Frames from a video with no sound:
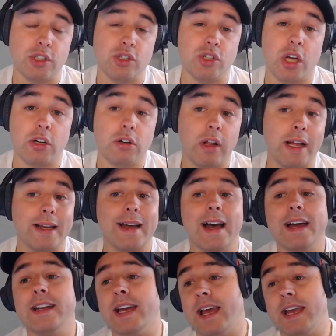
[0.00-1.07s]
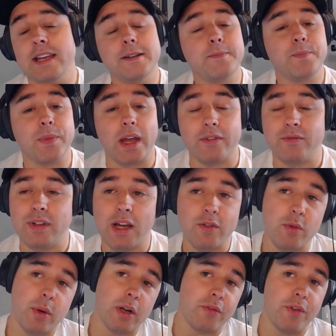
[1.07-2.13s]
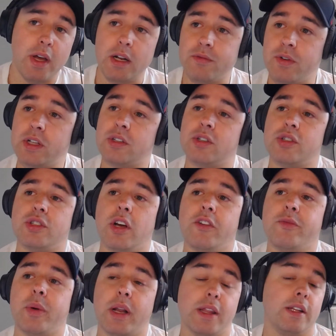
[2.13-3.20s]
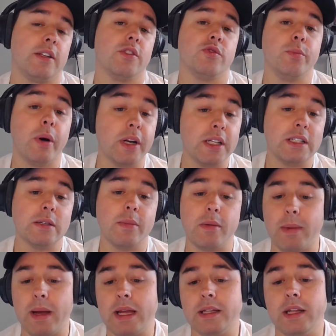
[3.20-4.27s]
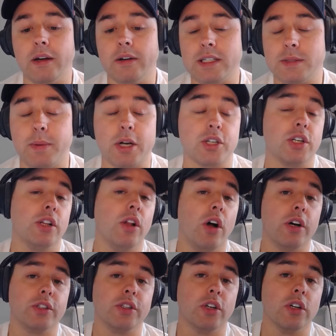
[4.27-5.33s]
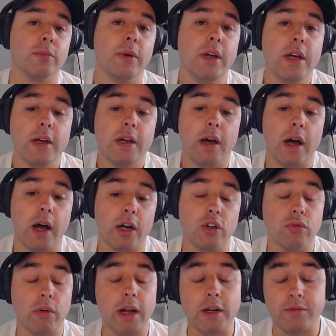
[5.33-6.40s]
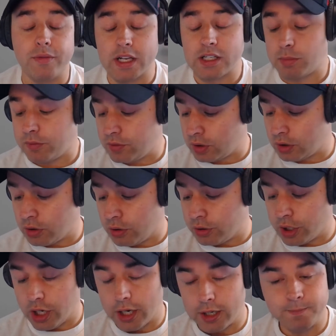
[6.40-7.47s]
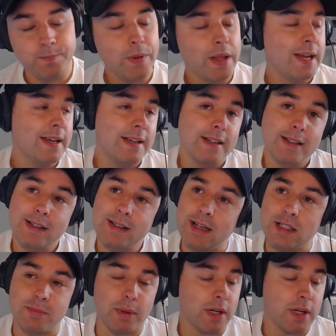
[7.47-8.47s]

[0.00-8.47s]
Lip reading: general I kind of hate. I've never been a fan of vintage stuff, but I think there's money to be made there, especially long-term. Great investment if you can hold on. It's